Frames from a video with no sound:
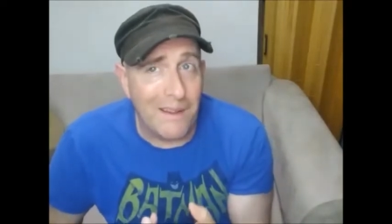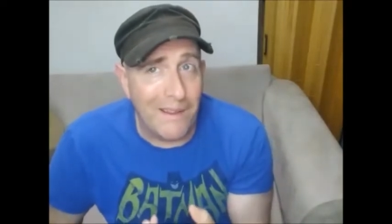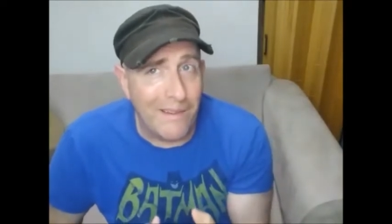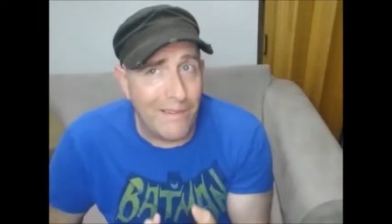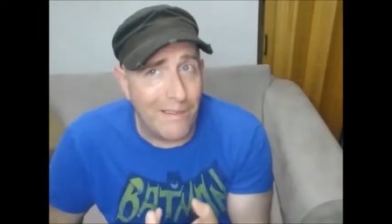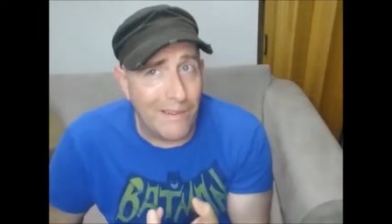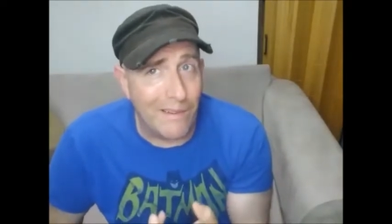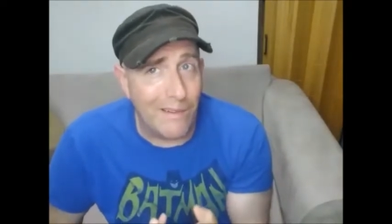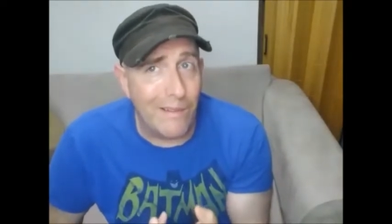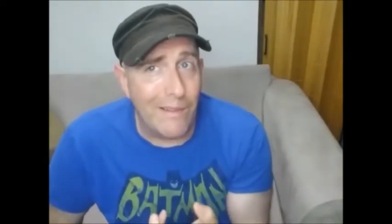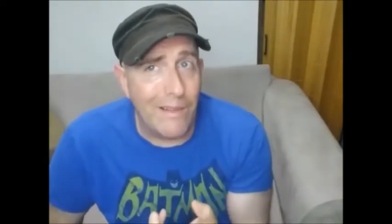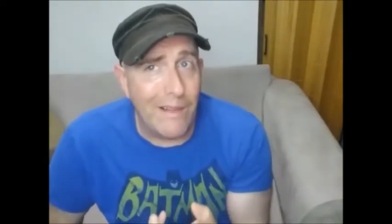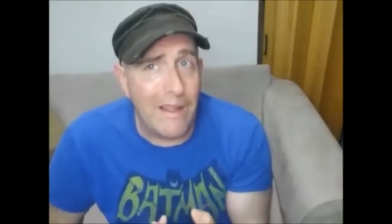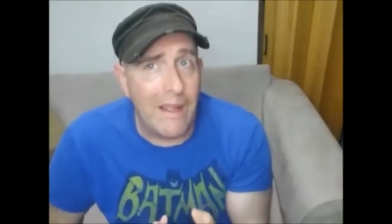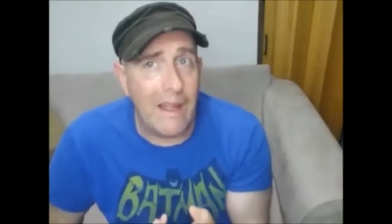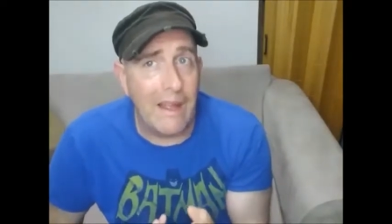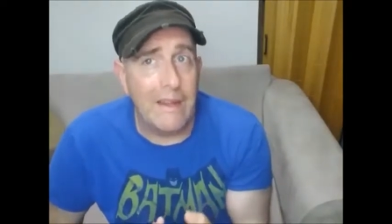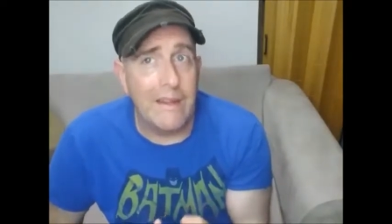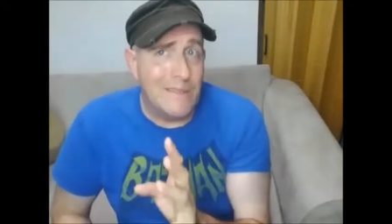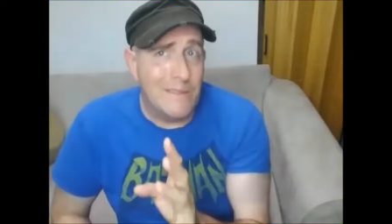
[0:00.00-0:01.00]
is a
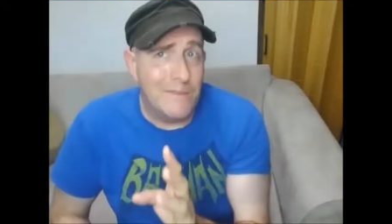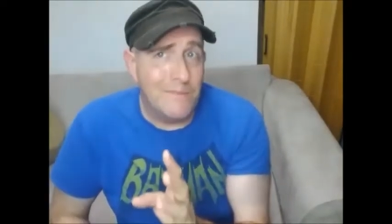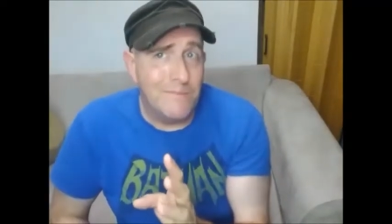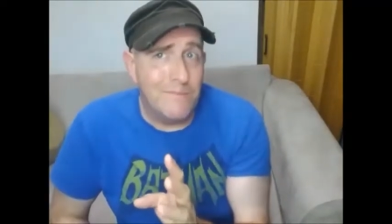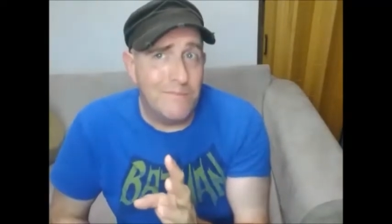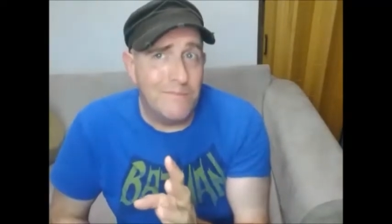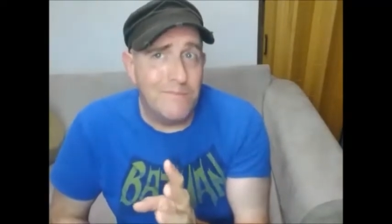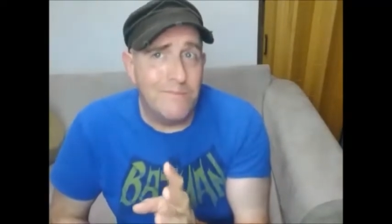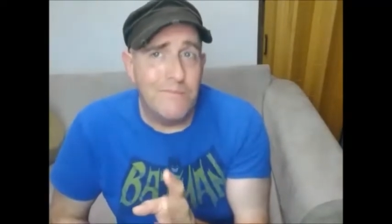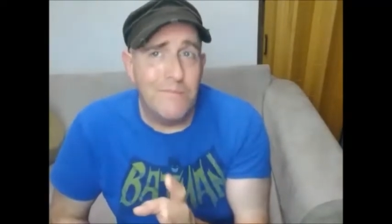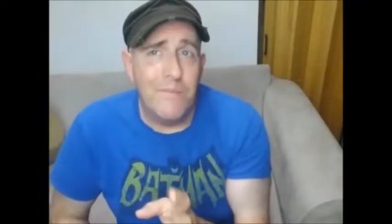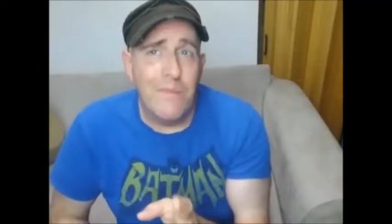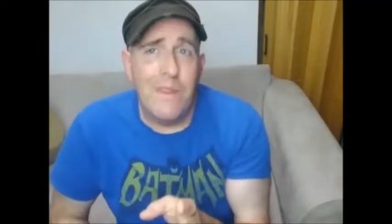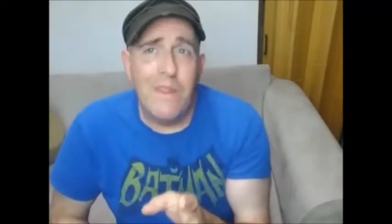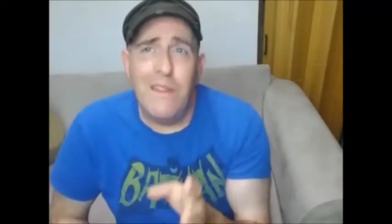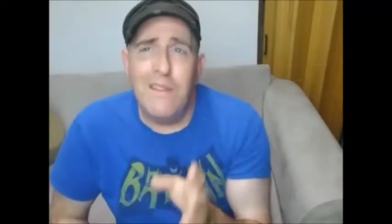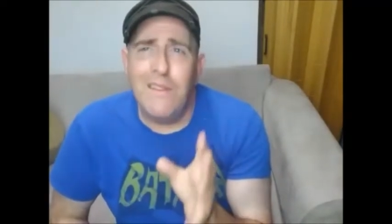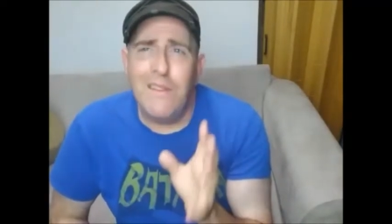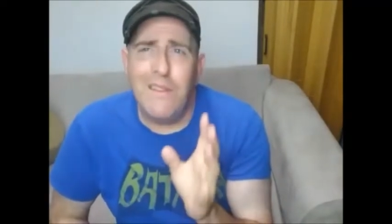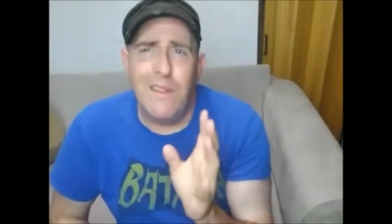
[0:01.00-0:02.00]
lot.
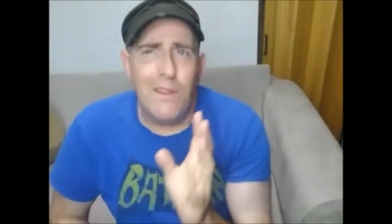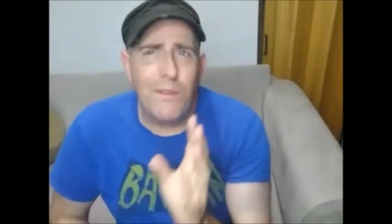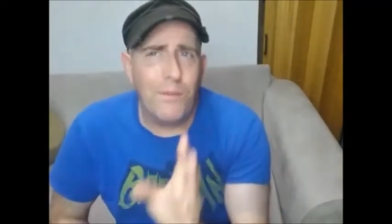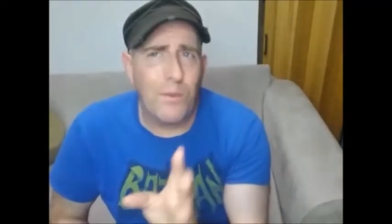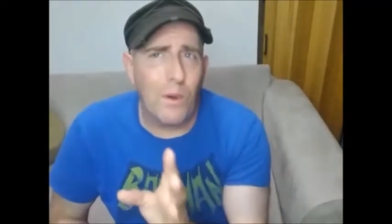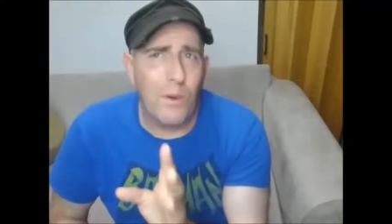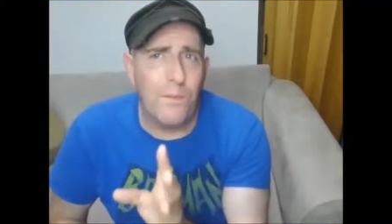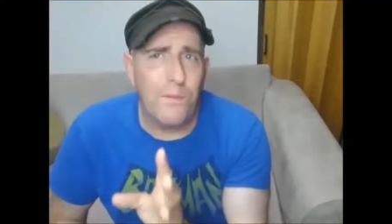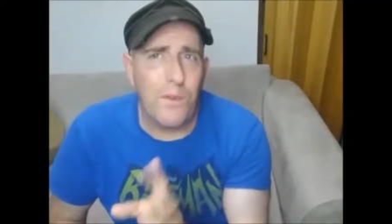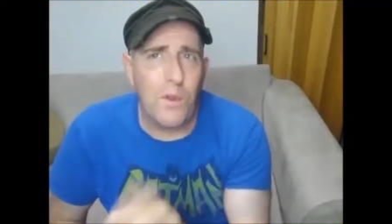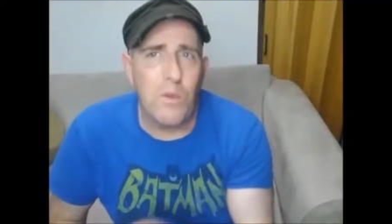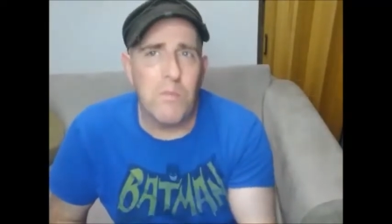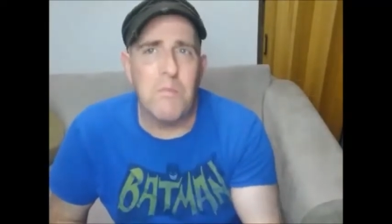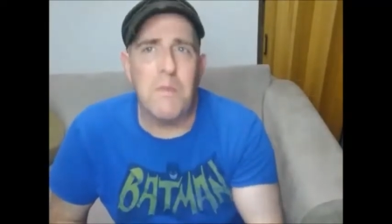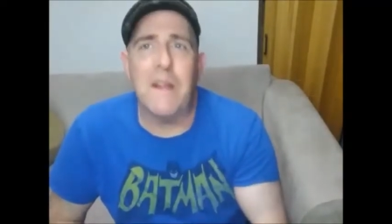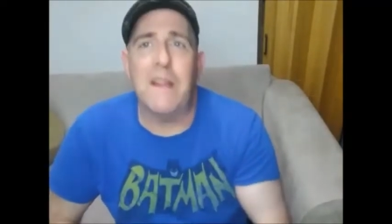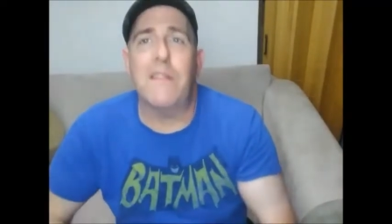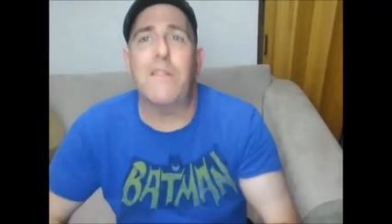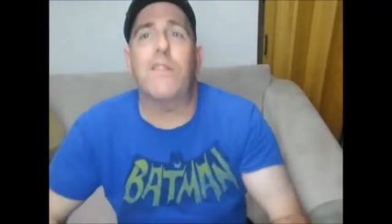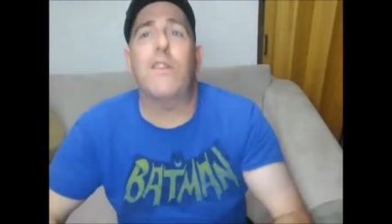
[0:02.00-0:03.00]
Just for a few
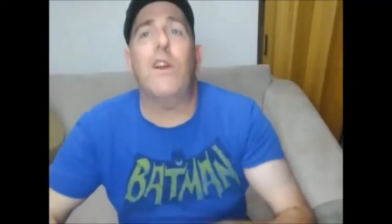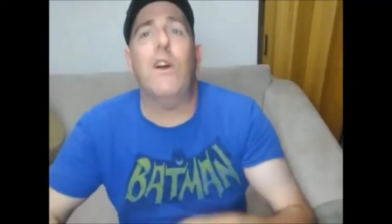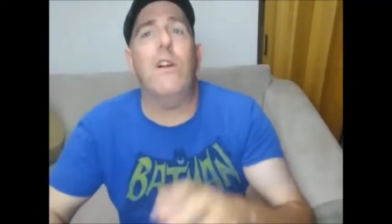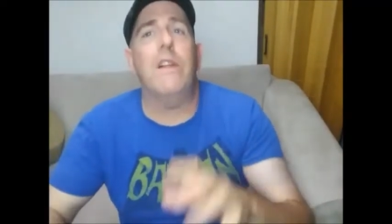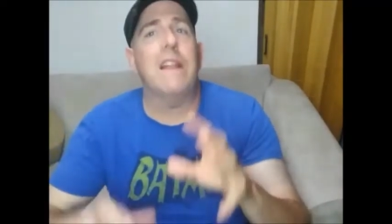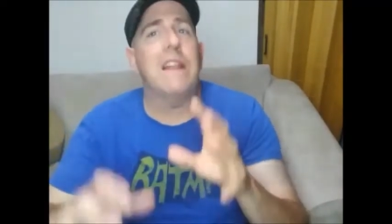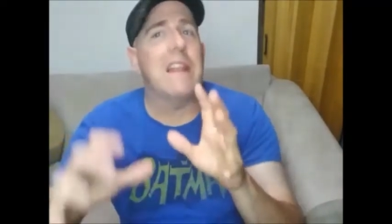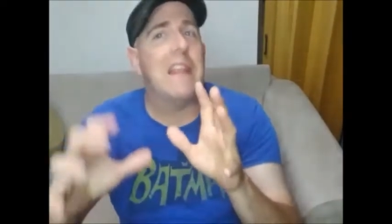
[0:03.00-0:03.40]
months, call it